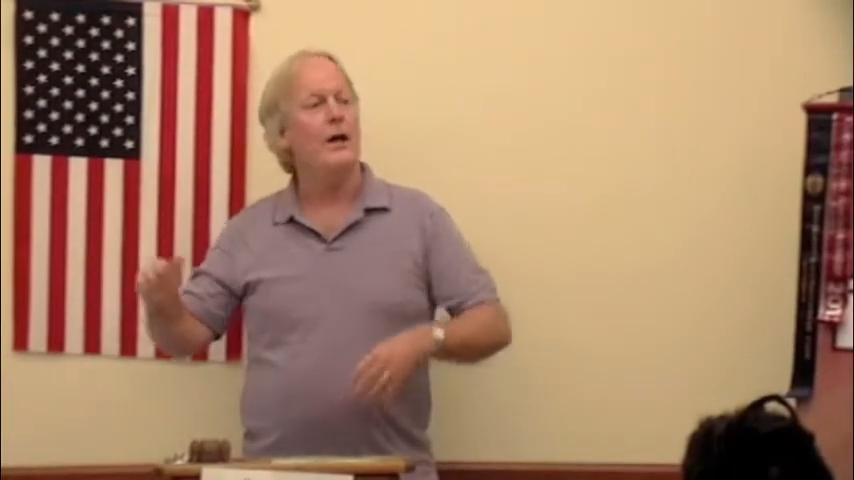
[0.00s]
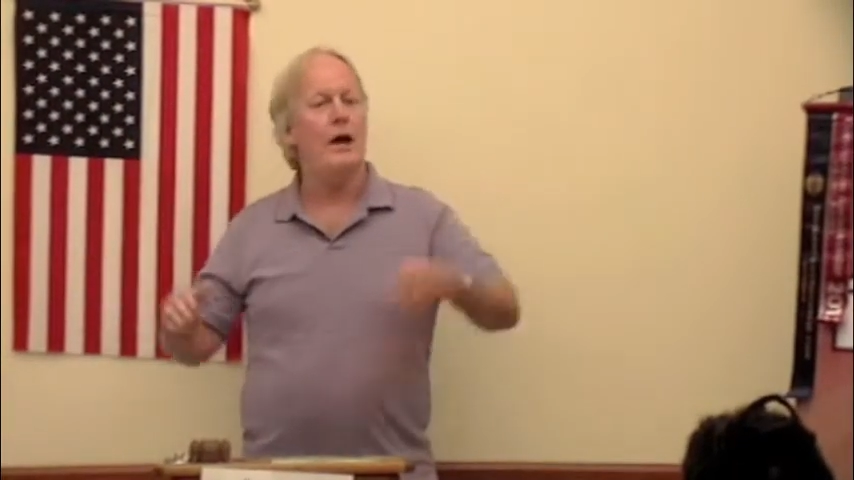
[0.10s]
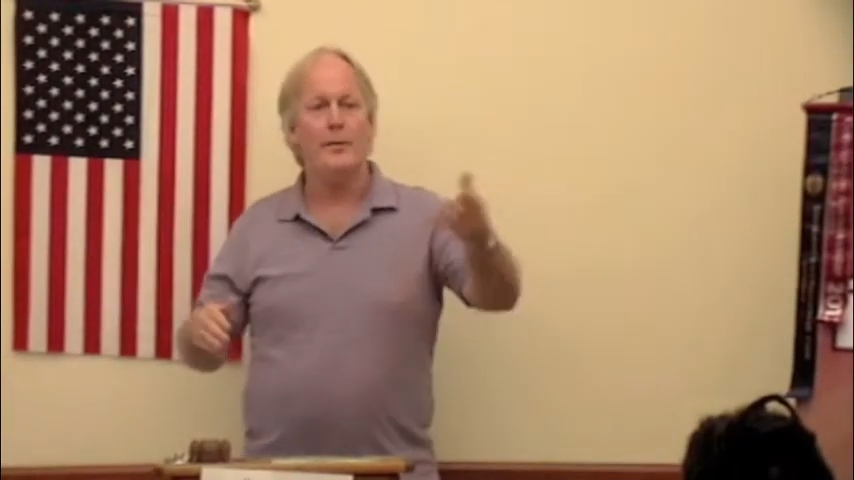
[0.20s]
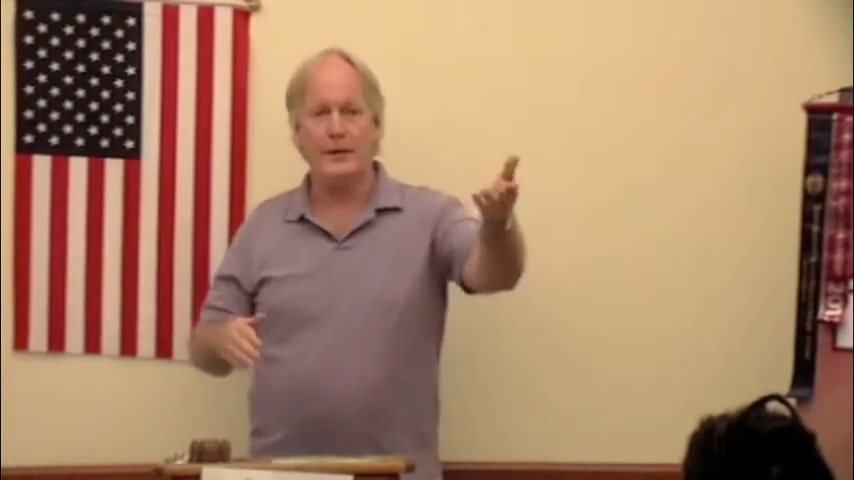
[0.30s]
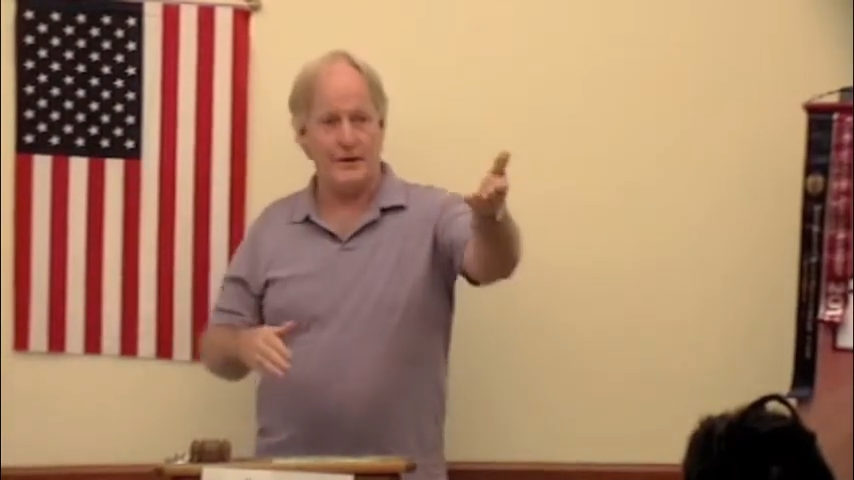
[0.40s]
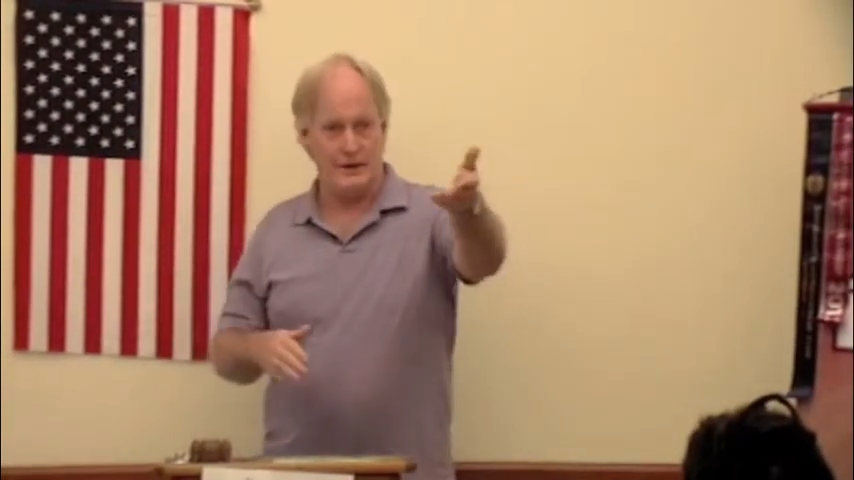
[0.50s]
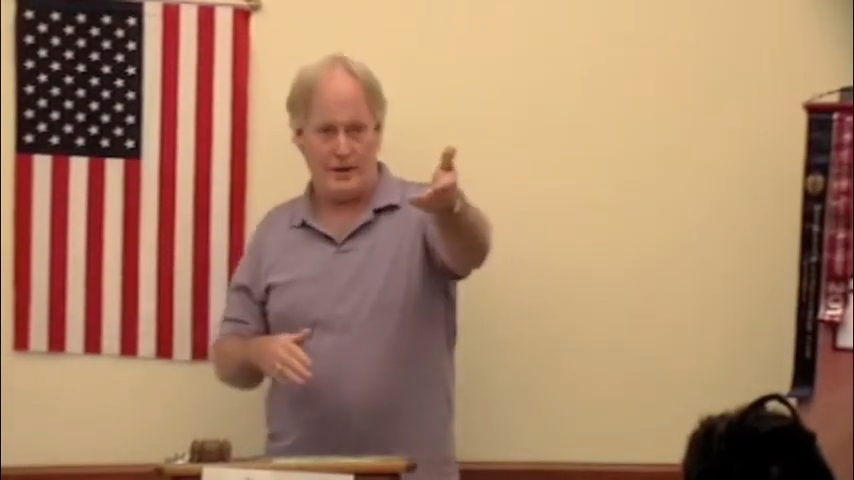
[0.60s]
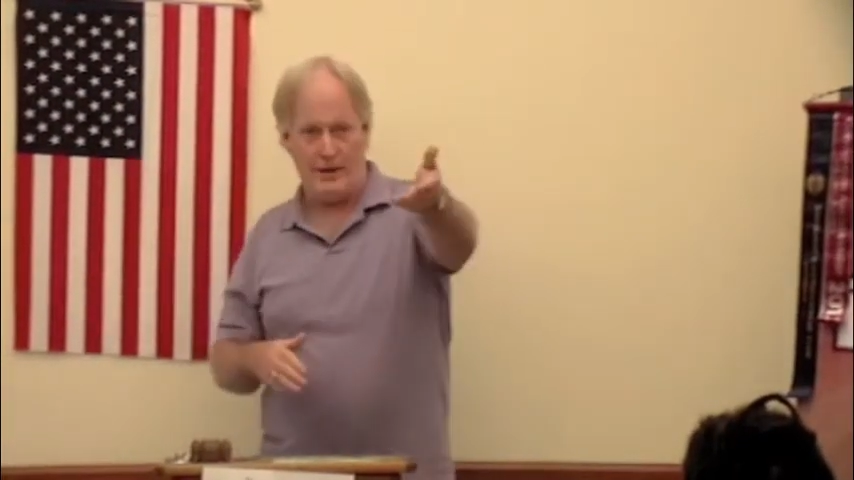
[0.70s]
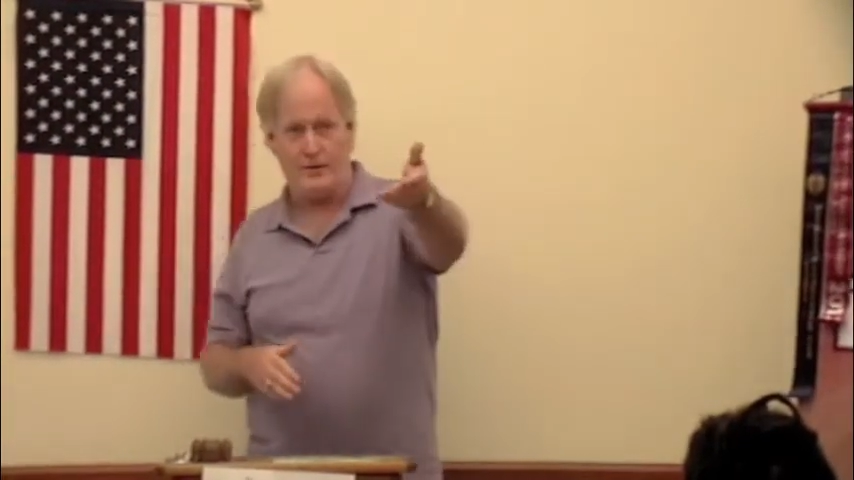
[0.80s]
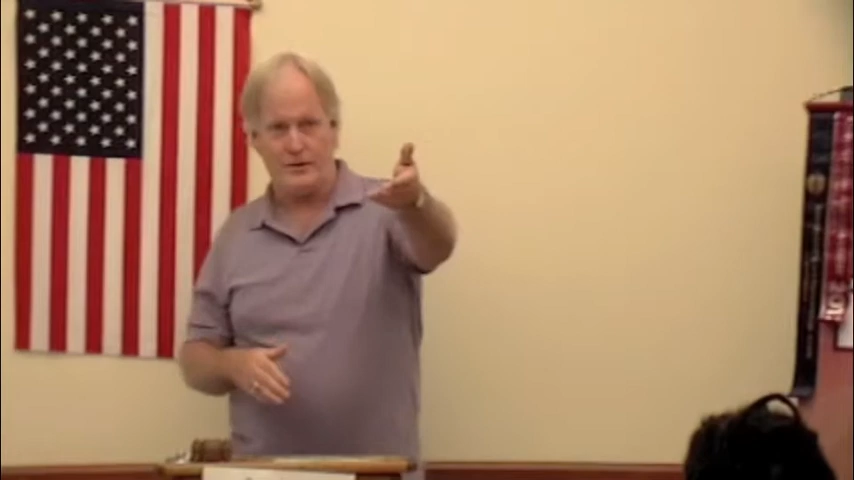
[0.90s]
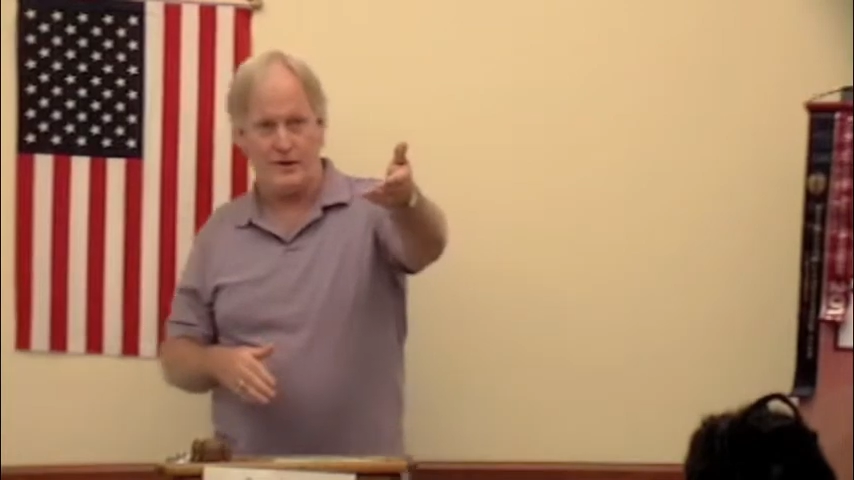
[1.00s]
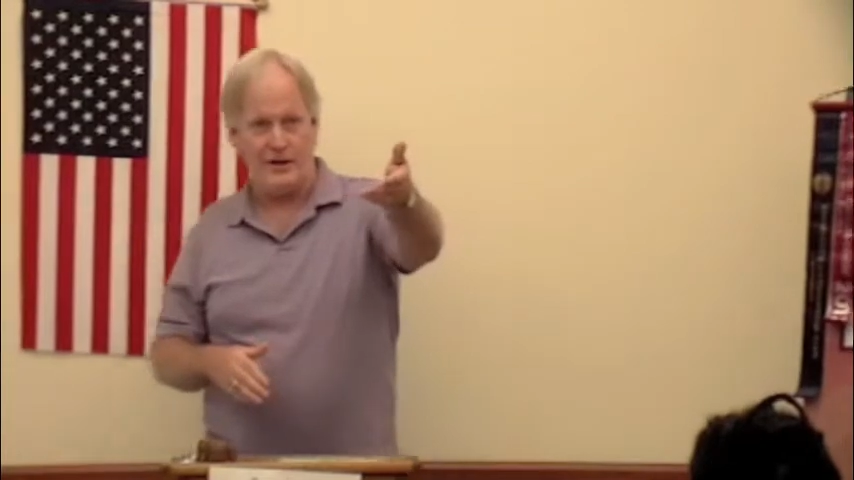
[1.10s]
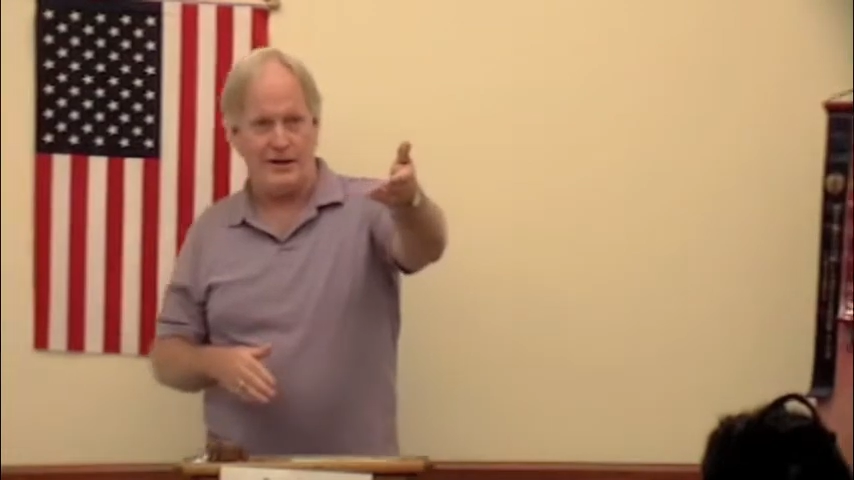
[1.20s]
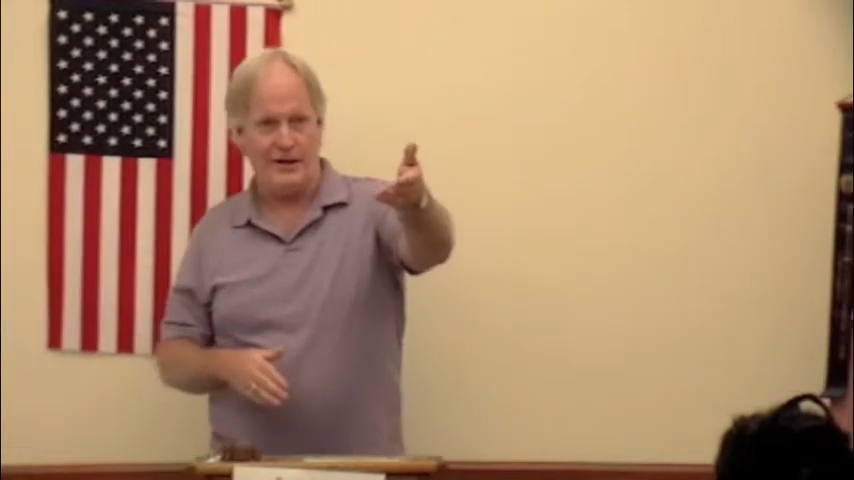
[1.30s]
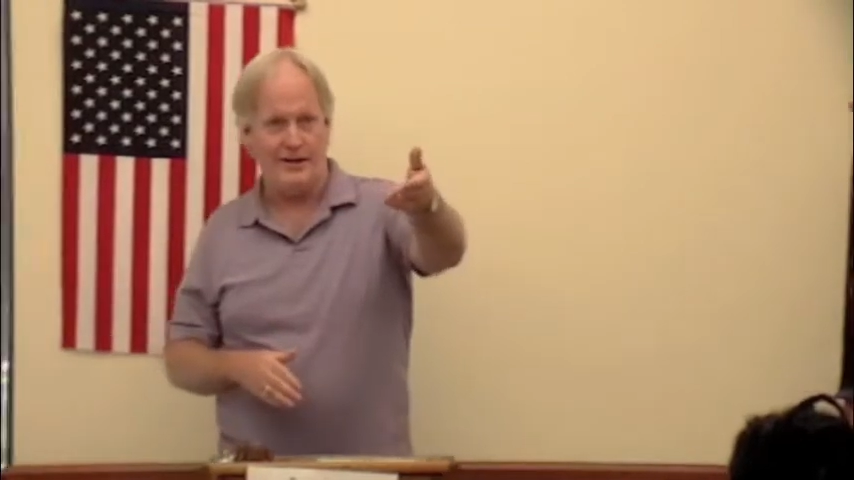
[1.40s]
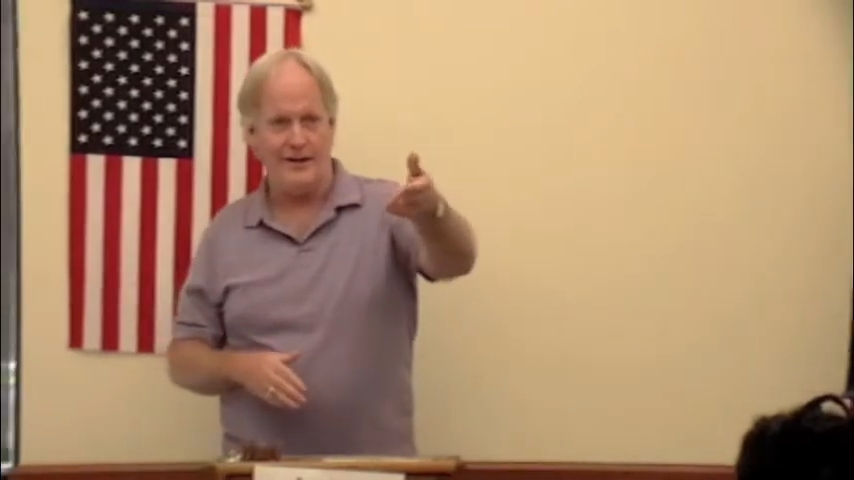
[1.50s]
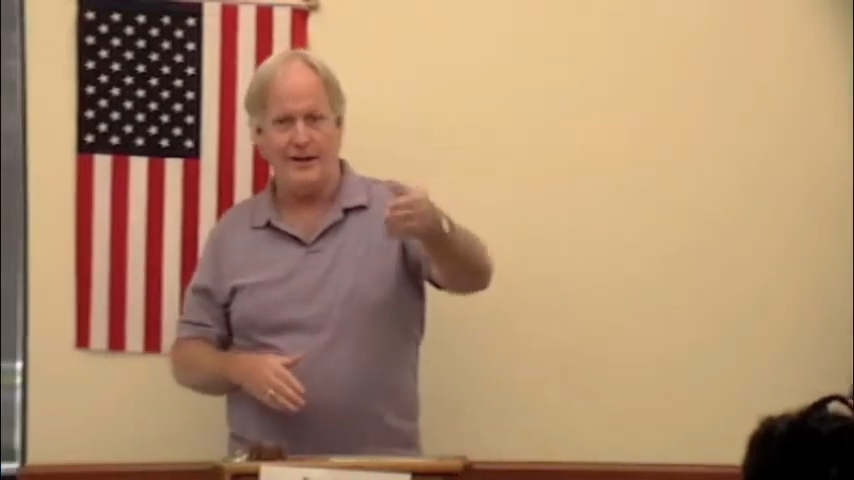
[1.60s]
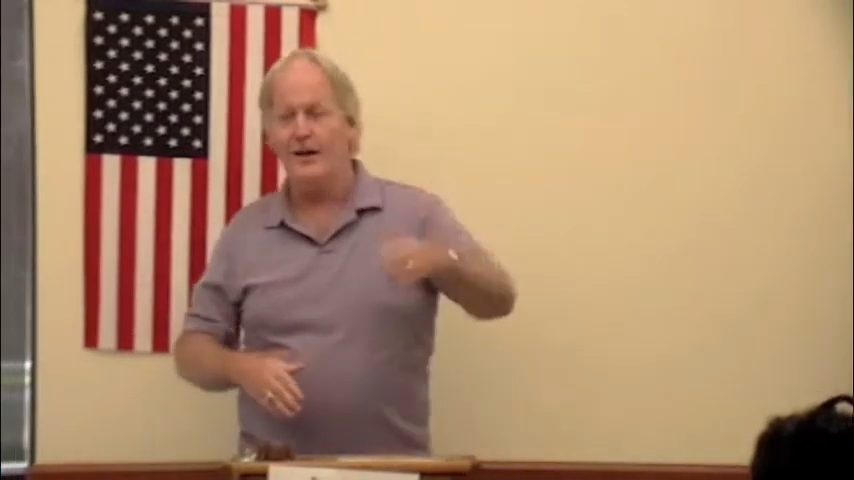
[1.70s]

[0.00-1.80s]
I'll be the timer tonight.